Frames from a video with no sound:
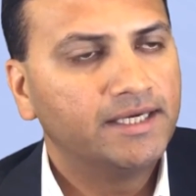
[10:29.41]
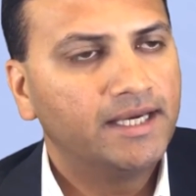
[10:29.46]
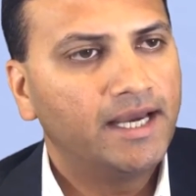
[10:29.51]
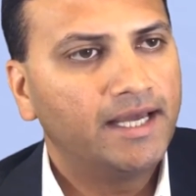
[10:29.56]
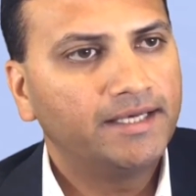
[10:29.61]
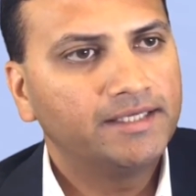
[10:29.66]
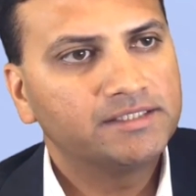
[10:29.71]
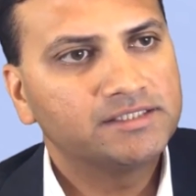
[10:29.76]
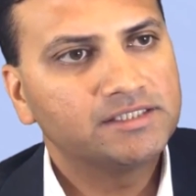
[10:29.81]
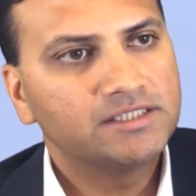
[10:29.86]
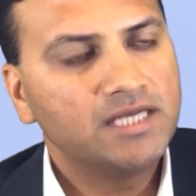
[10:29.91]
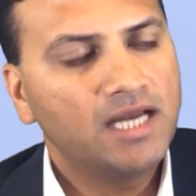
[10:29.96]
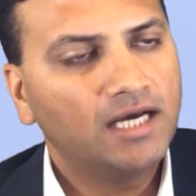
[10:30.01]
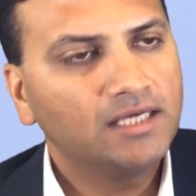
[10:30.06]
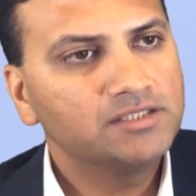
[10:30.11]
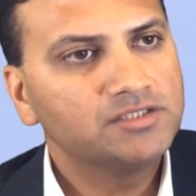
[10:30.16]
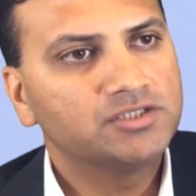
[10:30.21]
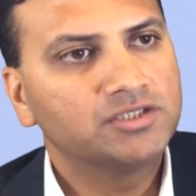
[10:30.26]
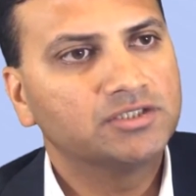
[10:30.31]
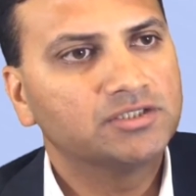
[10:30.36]
And it's
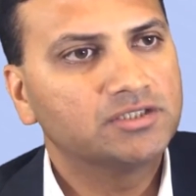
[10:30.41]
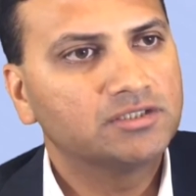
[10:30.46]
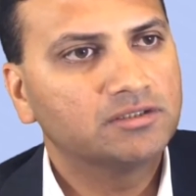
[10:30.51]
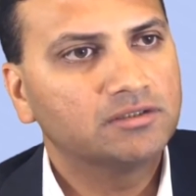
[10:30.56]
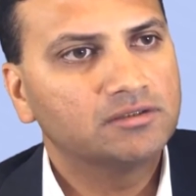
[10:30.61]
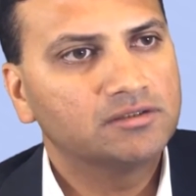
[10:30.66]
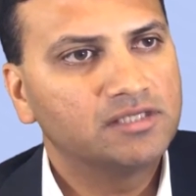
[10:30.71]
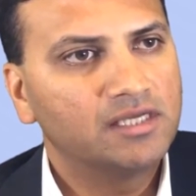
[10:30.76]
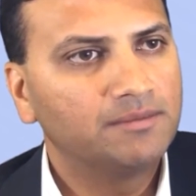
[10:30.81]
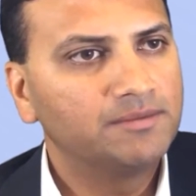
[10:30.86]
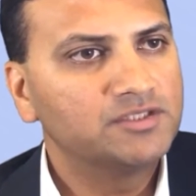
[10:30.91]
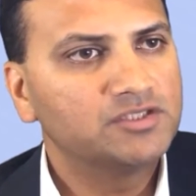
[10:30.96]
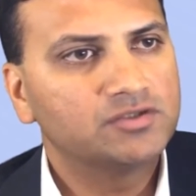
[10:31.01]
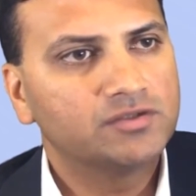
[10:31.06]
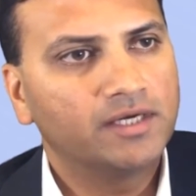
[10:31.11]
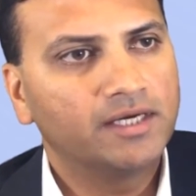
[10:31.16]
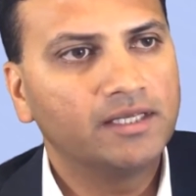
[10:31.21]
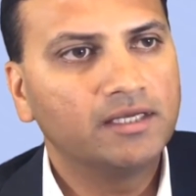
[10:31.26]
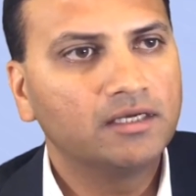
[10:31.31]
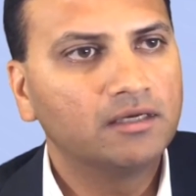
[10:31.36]
not just
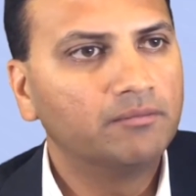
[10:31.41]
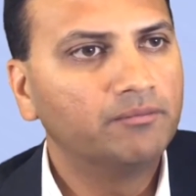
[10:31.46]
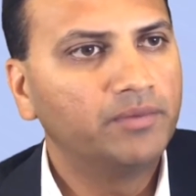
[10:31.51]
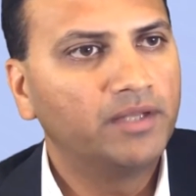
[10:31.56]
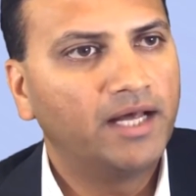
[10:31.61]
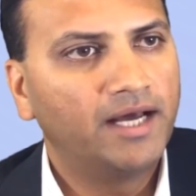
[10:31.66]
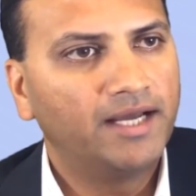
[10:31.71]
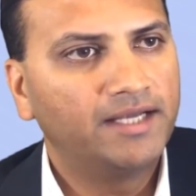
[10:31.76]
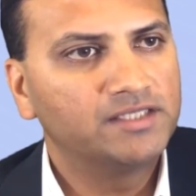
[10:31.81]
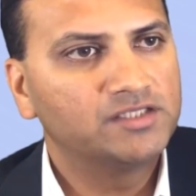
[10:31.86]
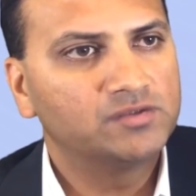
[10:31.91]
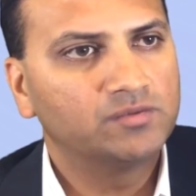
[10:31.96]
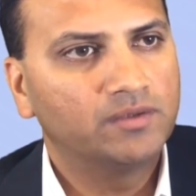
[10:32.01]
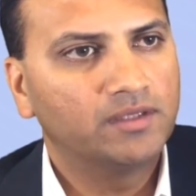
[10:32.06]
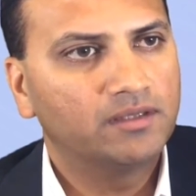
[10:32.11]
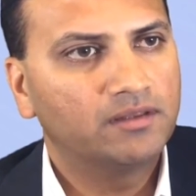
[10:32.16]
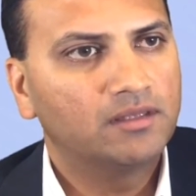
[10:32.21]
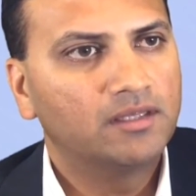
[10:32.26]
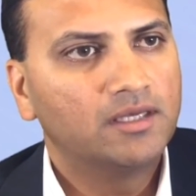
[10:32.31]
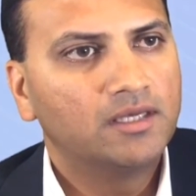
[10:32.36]
demonstrating compliance
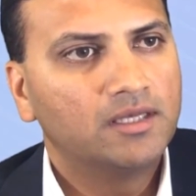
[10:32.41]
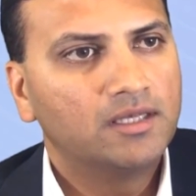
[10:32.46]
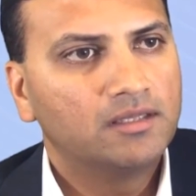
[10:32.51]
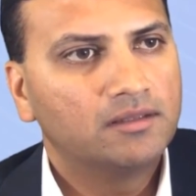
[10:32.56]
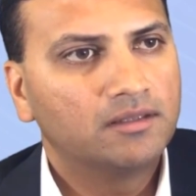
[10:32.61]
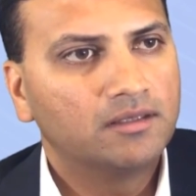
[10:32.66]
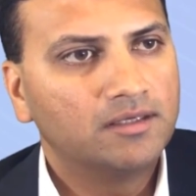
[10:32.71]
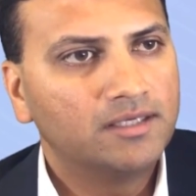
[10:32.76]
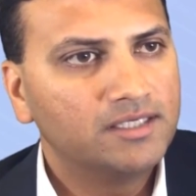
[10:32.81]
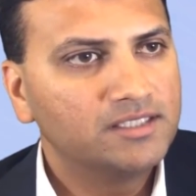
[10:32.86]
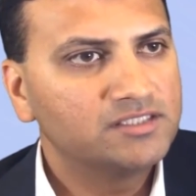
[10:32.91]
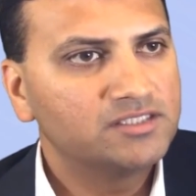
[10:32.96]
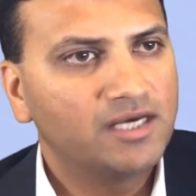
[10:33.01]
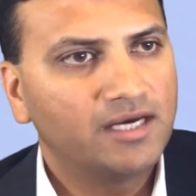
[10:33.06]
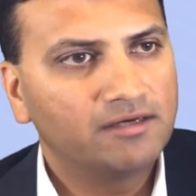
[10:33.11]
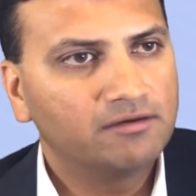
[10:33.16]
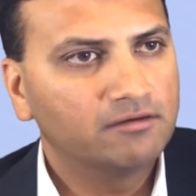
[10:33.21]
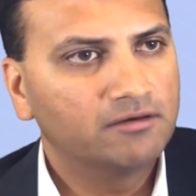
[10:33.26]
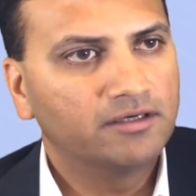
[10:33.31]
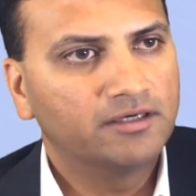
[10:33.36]
with the
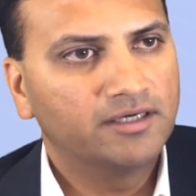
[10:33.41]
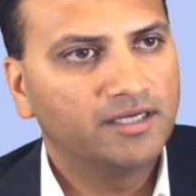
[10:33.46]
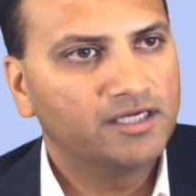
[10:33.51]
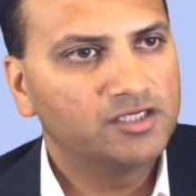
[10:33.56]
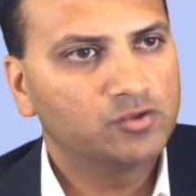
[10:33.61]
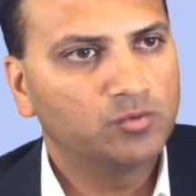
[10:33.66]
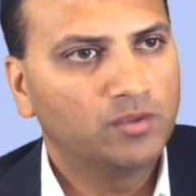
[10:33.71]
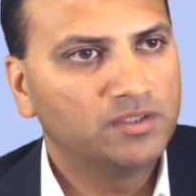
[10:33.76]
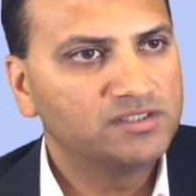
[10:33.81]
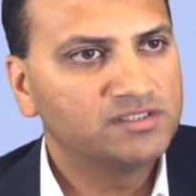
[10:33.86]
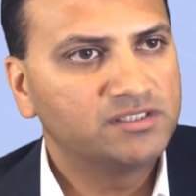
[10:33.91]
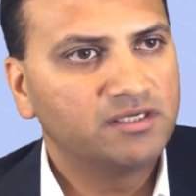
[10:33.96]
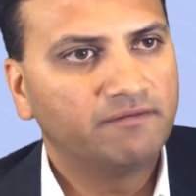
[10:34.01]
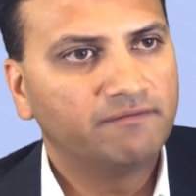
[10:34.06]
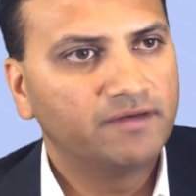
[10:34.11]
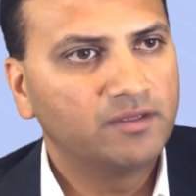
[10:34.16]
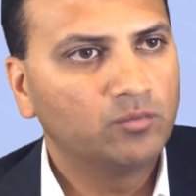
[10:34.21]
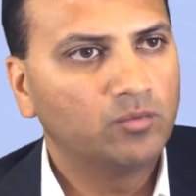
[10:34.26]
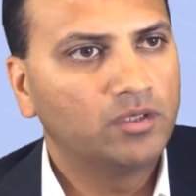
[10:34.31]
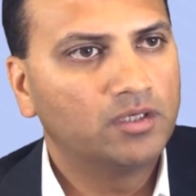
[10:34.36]
NIST
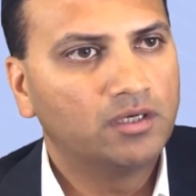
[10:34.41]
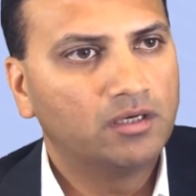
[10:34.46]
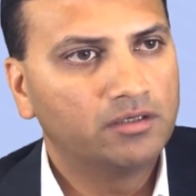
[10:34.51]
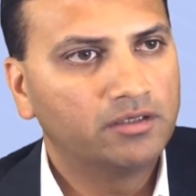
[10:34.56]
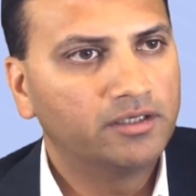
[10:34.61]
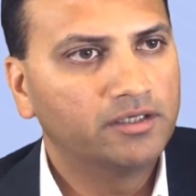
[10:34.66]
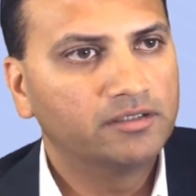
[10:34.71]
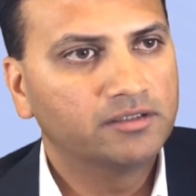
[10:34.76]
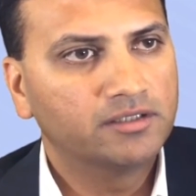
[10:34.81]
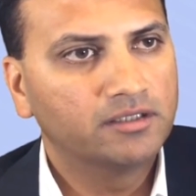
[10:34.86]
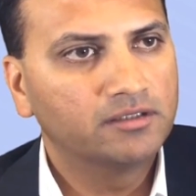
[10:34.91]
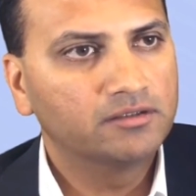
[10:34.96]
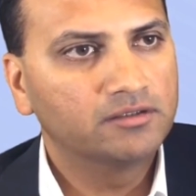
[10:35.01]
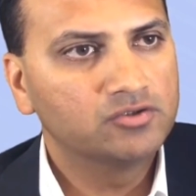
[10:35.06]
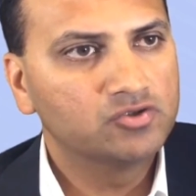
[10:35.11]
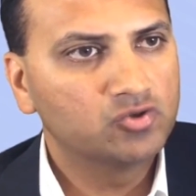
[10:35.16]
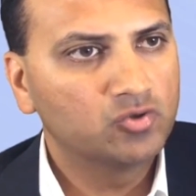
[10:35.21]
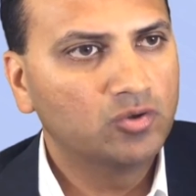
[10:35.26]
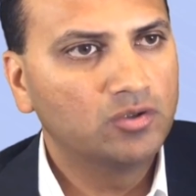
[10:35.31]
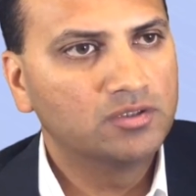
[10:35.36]
800-170-110
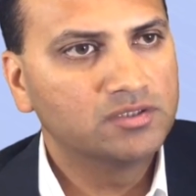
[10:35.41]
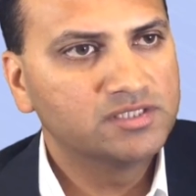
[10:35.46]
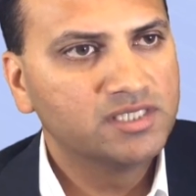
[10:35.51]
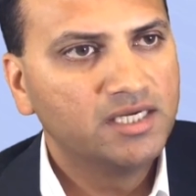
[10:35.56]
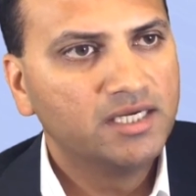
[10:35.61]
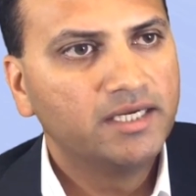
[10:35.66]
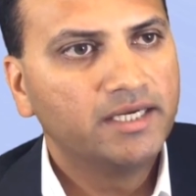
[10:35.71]
controls.